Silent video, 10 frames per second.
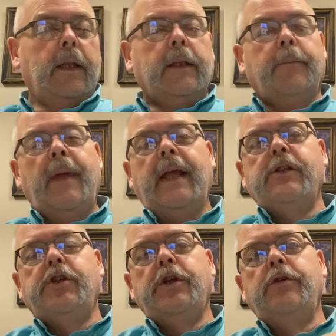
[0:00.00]
The
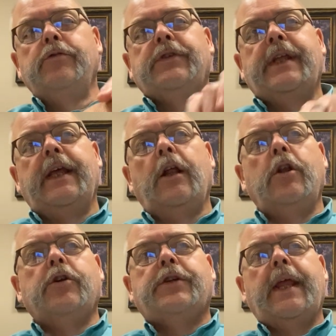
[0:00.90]
Manchus did
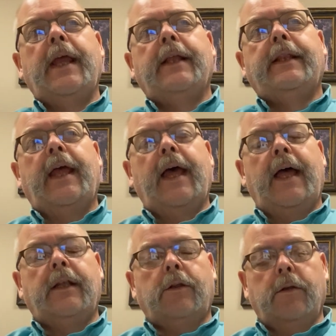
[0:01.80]
understand that